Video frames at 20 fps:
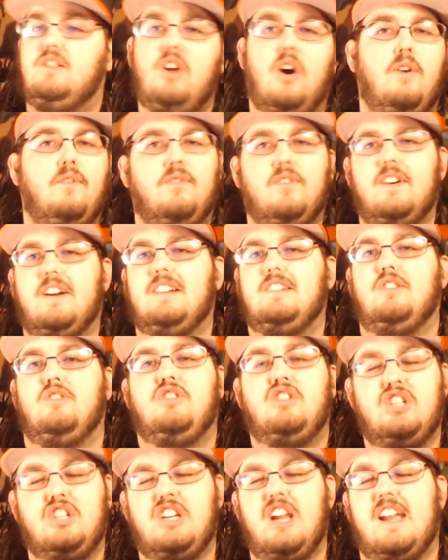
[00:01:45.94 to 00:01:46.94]
don't forget to
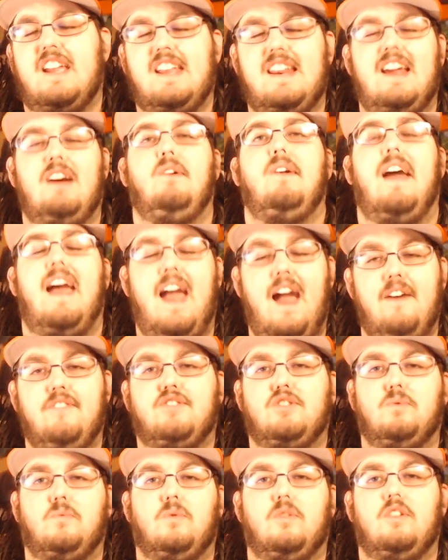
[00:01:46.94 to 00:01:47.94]
check it out
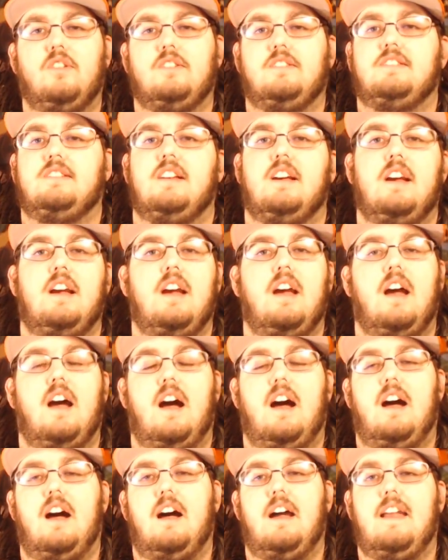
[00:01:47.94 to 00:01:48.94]
afterwards.
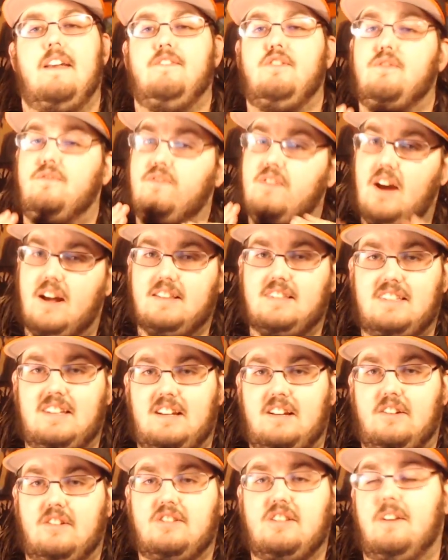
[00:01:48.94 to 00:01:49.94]
Uh, if you've not
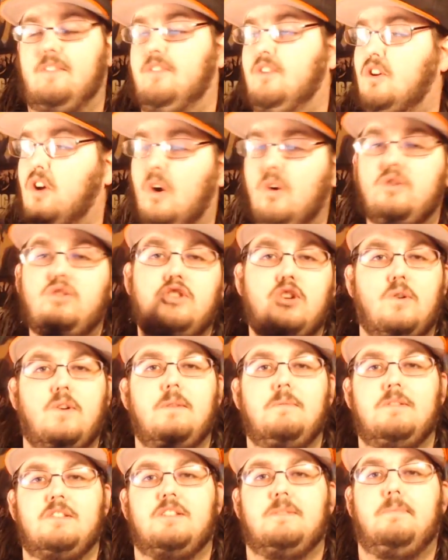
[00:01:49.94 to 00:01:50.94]
seen it yourself, go show
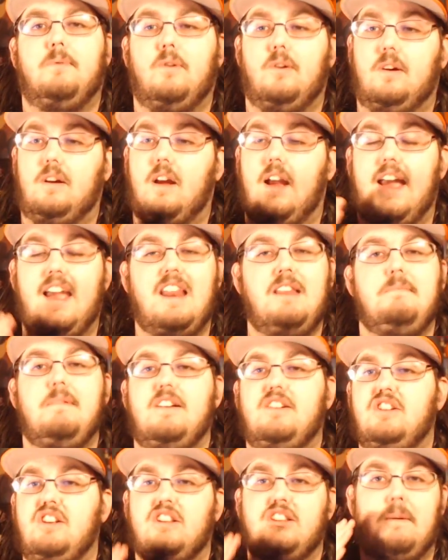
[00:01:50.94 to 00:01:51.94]
him the support.
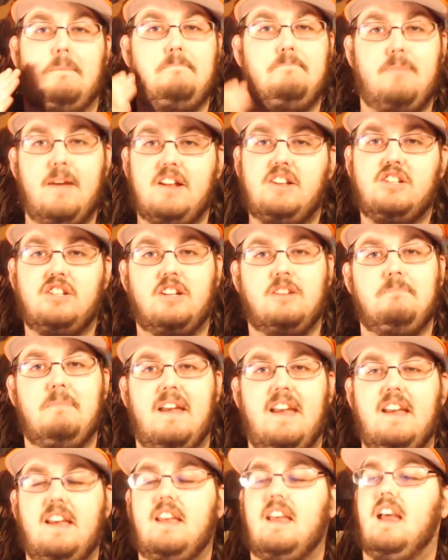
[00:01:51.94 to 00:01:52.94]
Animation is a bitch to
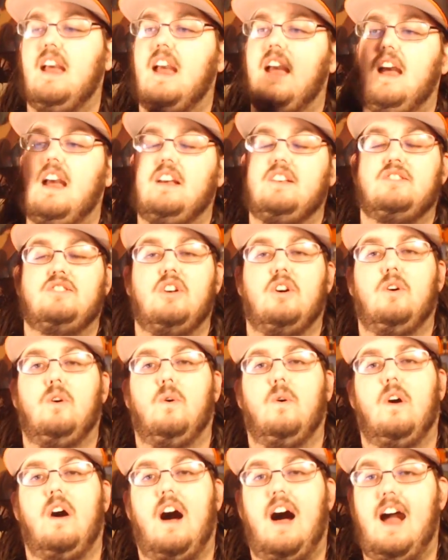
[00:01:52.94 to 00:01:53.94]
make,
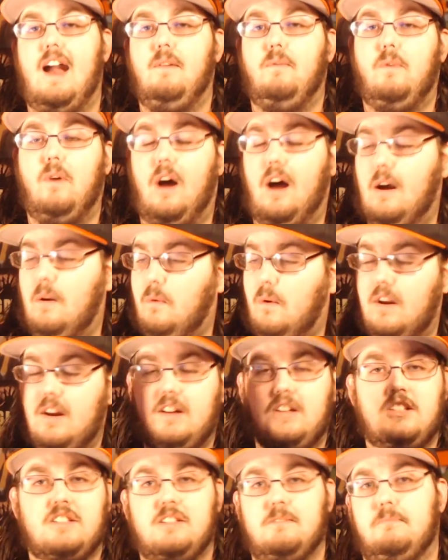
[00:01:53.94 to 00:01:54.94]
so I I
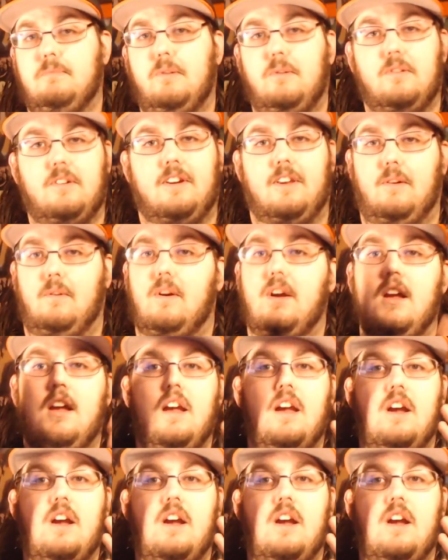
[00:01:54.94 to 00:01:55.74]
want to just implore you,